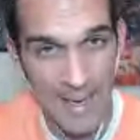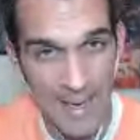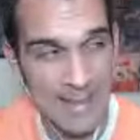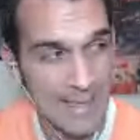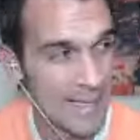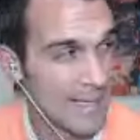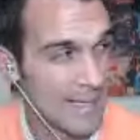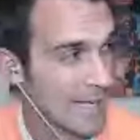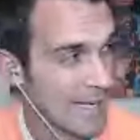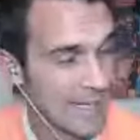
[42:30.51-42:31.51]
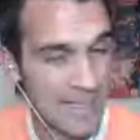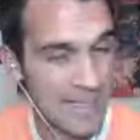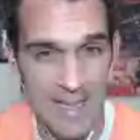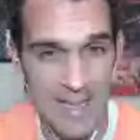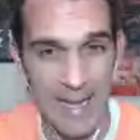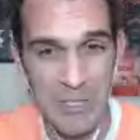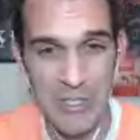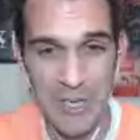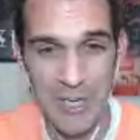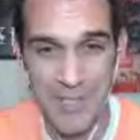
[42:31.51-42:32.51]
And then he does that, and
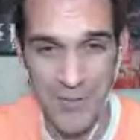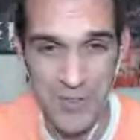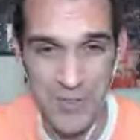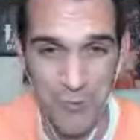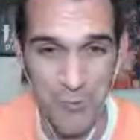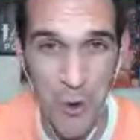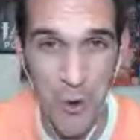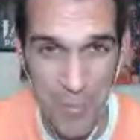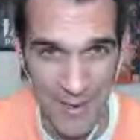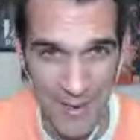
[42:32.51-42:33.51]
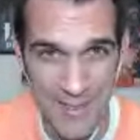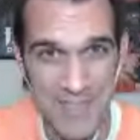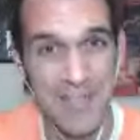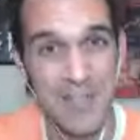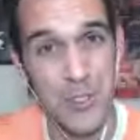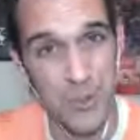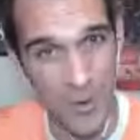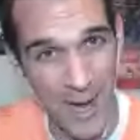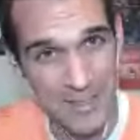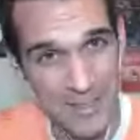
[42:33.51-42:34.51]
she comes off as a robot, as an
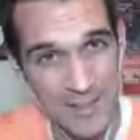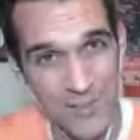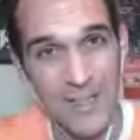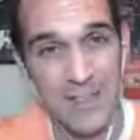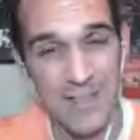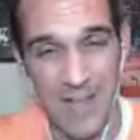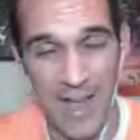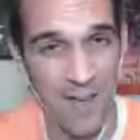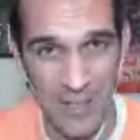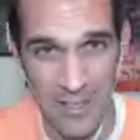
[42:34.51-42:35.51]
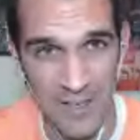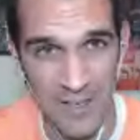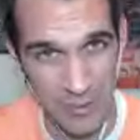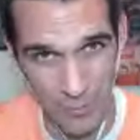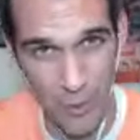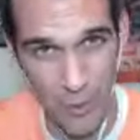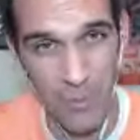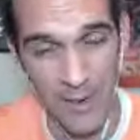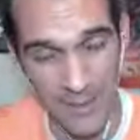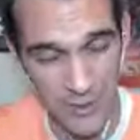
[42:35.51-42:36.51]
attractive half Indian
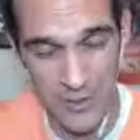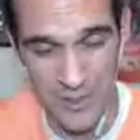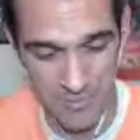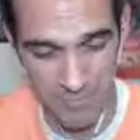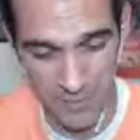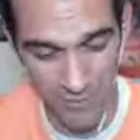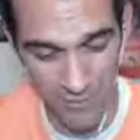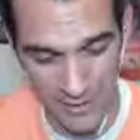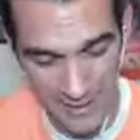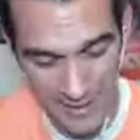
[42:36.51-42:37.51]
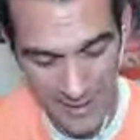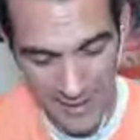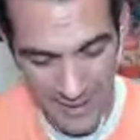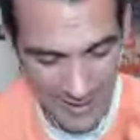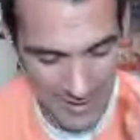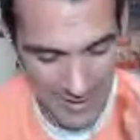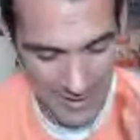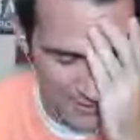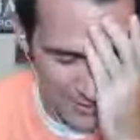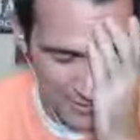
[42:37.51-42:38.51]
robot. And she's lovely. And I
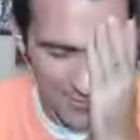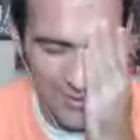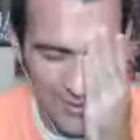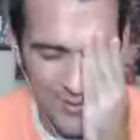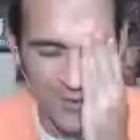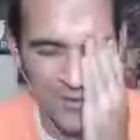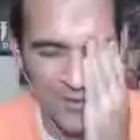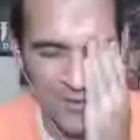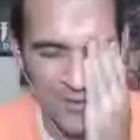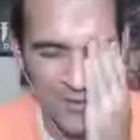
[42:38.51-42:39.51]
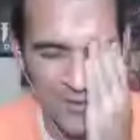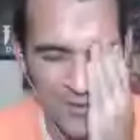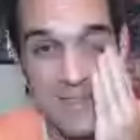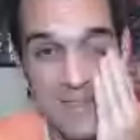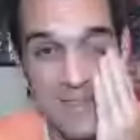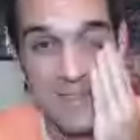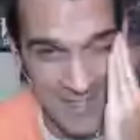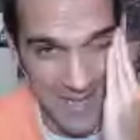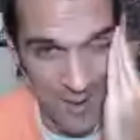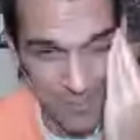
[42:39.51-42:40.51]
thought, no, no, no, no, no, please don't let
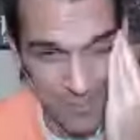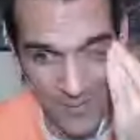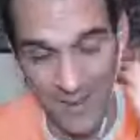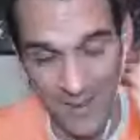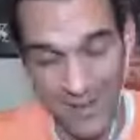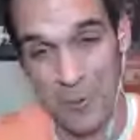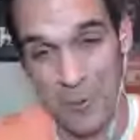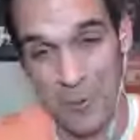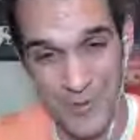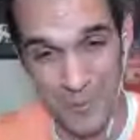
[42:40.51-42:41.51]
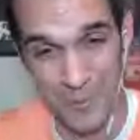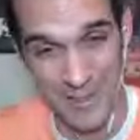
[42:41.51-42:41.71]
this happen. And it got worse for me.